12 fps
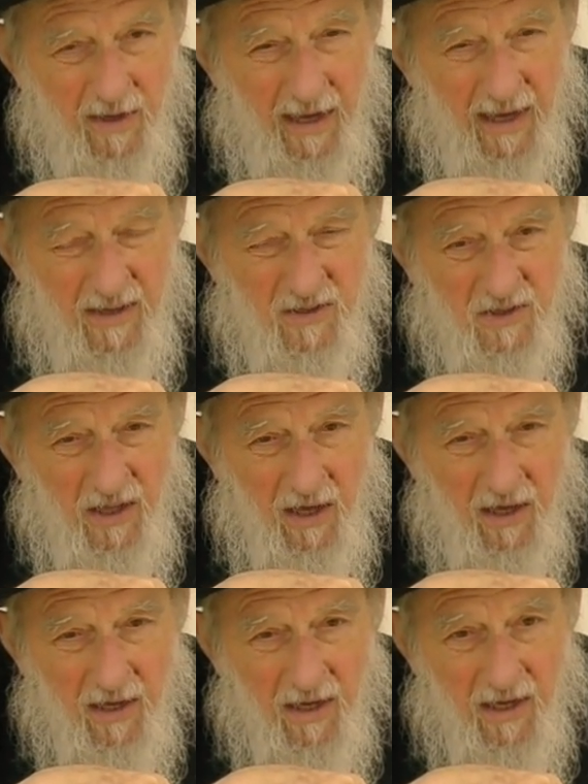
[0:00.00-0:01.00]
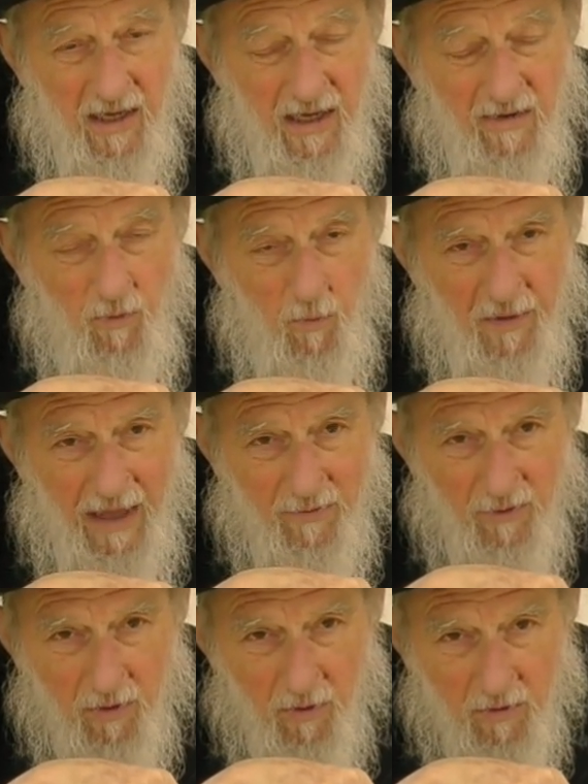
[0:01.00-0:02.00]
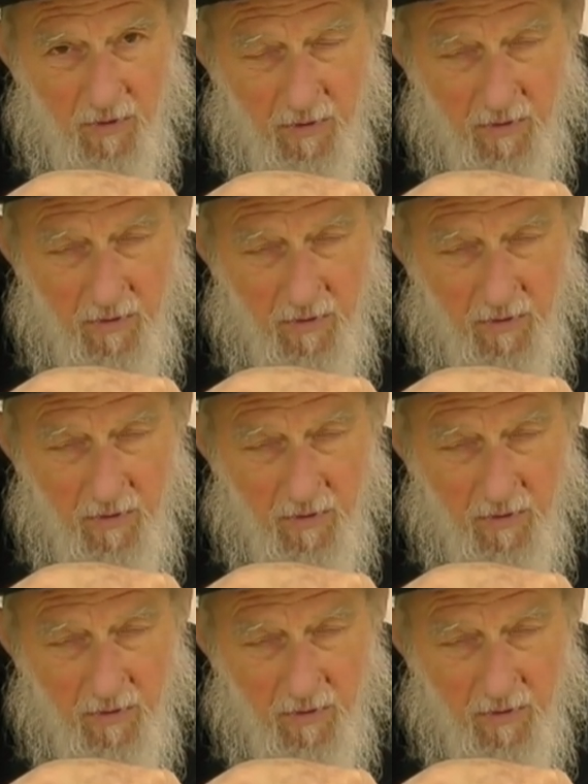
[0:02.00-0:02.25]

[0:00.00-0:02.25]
is the evil without the good.